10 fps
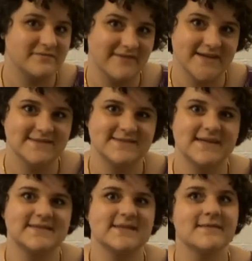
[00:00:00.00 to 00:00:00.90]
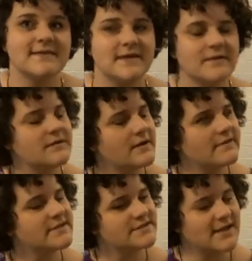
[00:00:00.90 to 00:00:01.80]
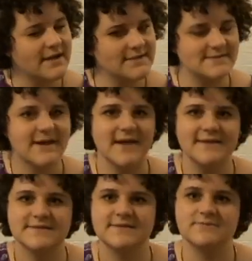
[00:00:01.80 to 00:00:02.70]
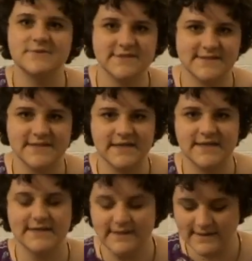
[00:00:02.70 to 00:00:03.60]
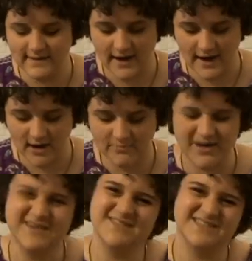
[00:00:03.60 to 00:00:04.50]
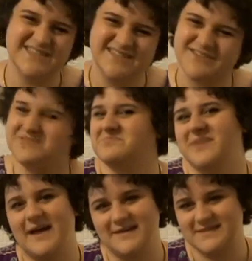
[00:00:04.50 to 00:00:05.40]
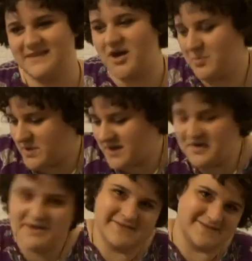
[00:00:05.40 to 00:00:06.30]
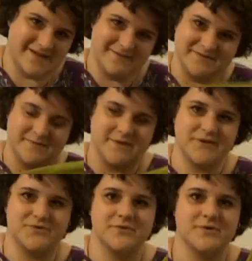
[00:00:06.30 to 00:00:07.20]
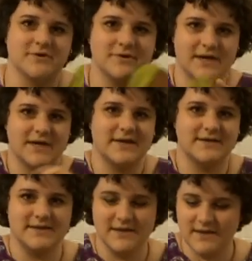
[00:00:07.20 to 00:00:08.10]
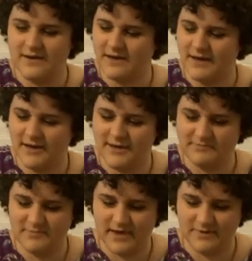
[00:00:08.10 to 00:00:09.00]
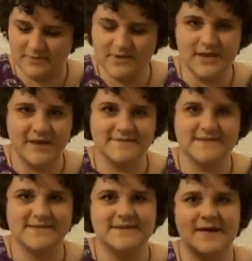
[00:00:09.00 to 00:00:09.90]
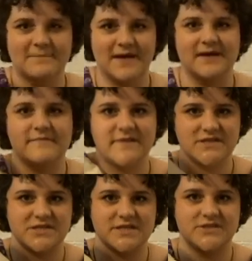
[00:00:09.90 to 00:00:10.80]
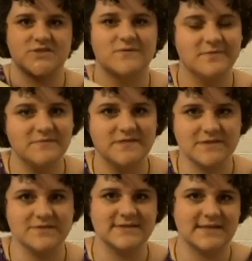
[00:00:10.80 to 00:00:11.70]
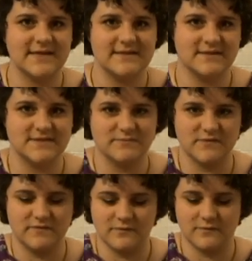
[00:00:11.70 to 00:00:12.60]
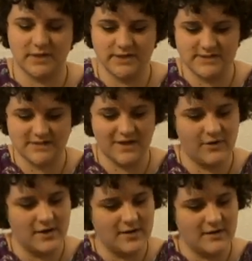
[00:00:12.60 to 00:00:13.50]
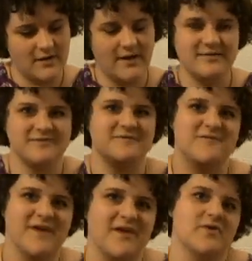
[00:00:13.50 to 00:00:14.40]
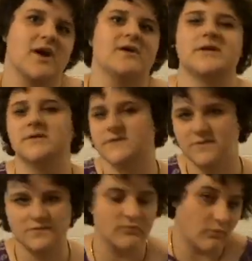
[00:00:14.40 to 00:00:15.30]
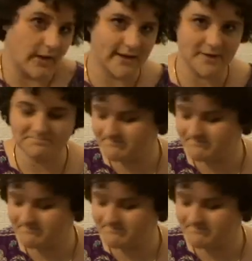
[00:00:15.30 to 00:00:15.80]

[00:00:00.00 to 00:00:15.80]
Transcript: fits. It's a little on the tight side, so we'll see. But I just like couldn't pass it up. I just thought it was really cool, and I really haven't seen that many vintage swimsuits like this before, so I thought for $5, why not?